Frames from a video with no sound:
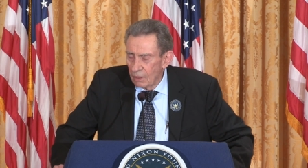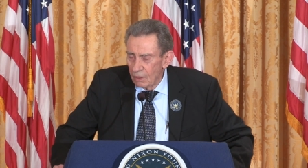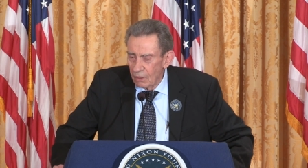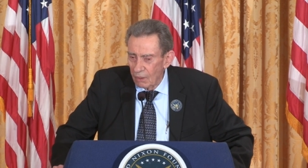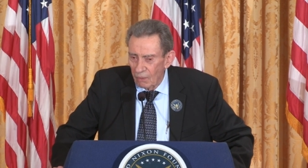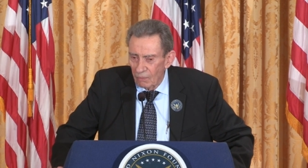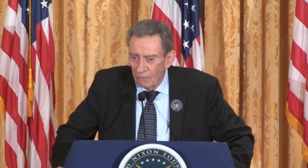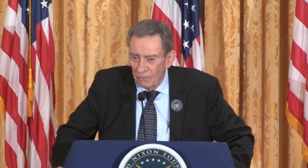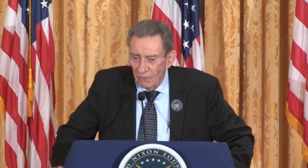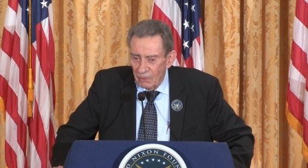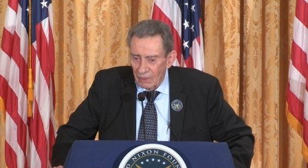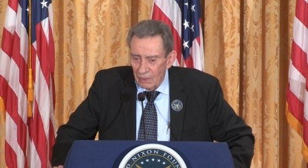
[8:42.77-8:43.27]

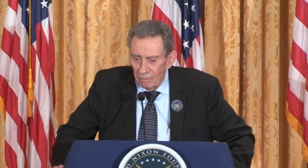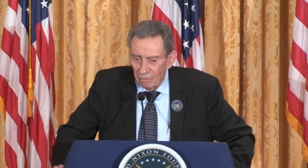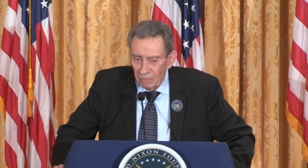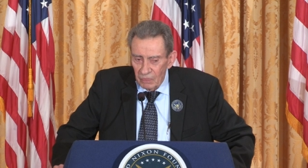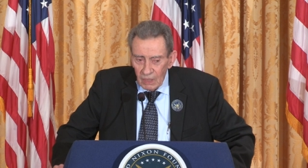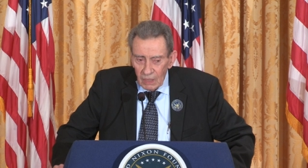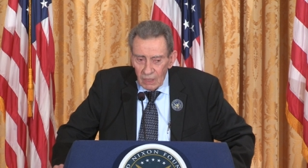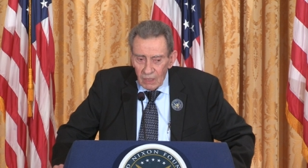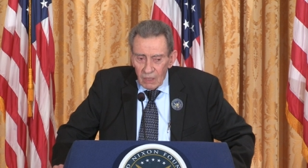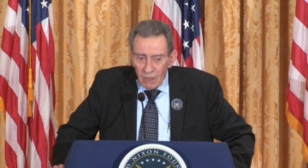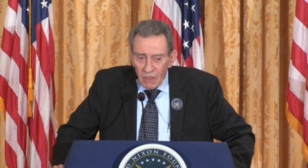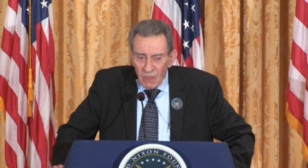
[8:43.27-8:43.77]
of um,
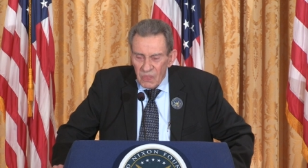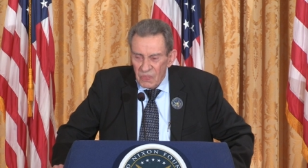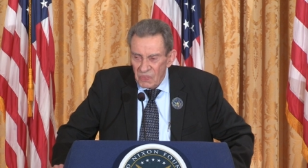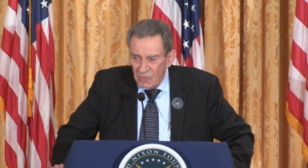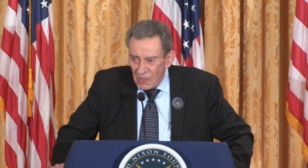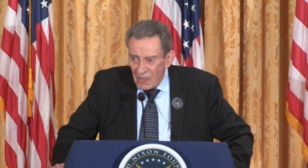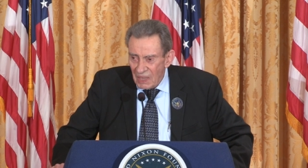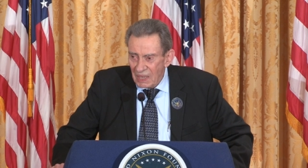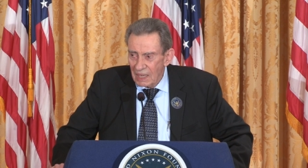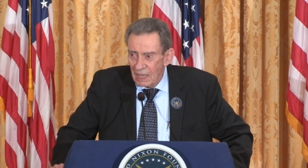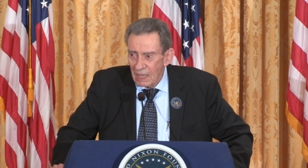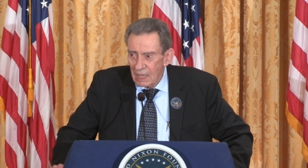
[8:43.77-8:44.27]

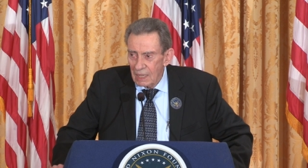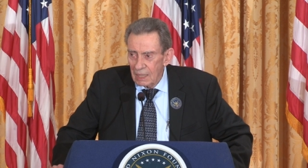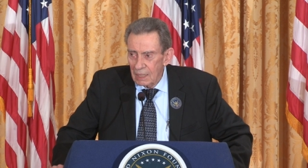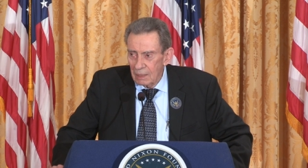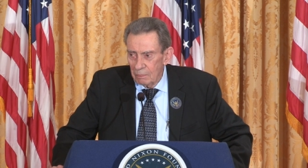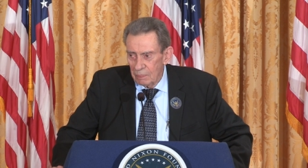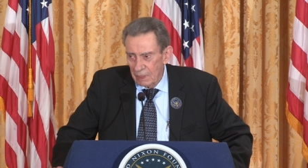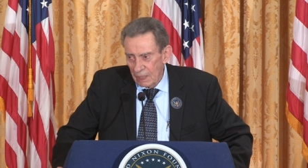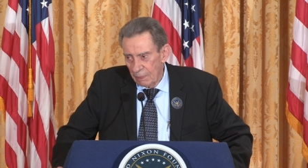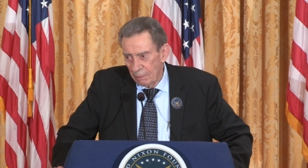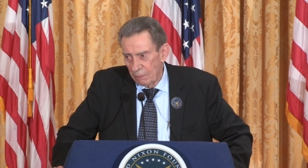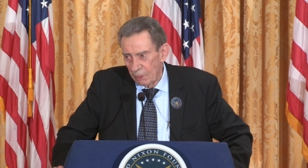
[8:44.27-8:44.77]

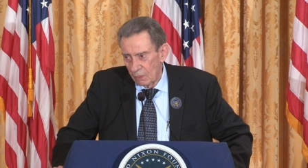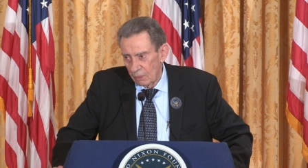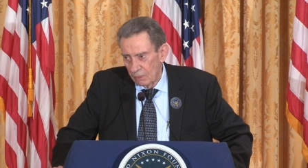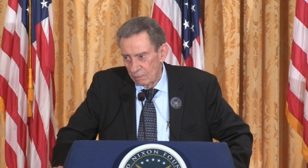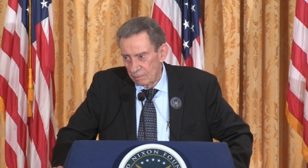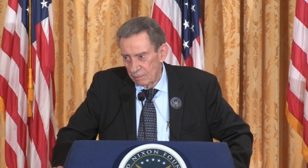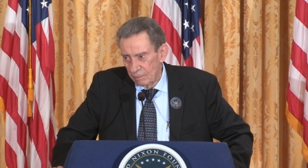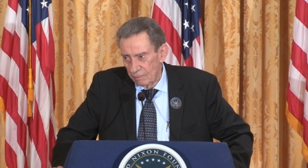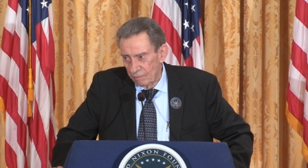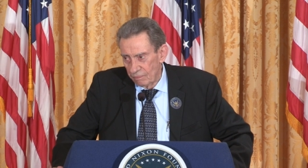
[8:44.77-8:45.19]
thinking people.